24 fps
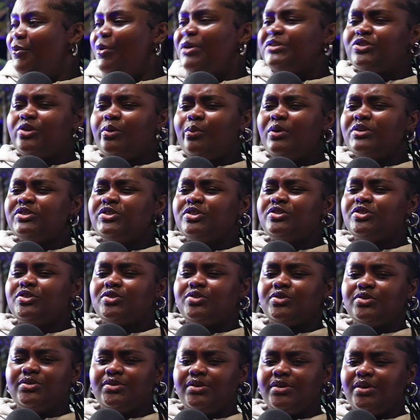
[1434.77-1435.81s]
What's your what's your
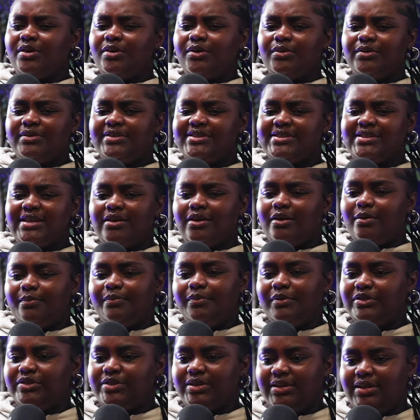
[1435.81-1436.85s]
studio
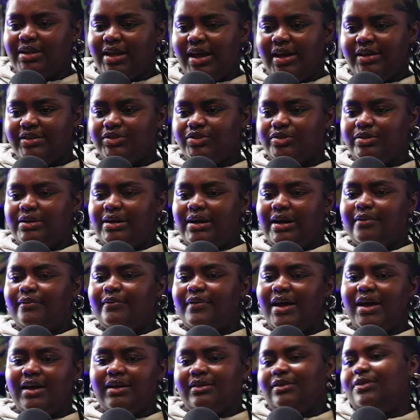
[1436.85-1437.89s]
setup usually like? Do you
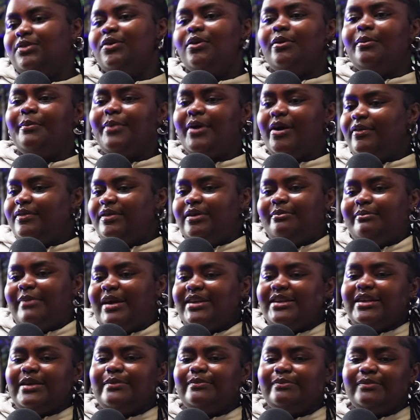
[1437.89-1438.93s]
have like what's you know Belden
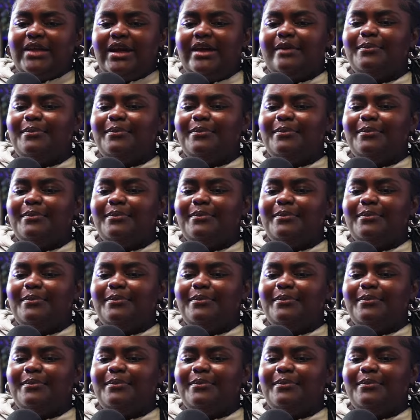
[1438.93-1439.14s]
Mandem yeah.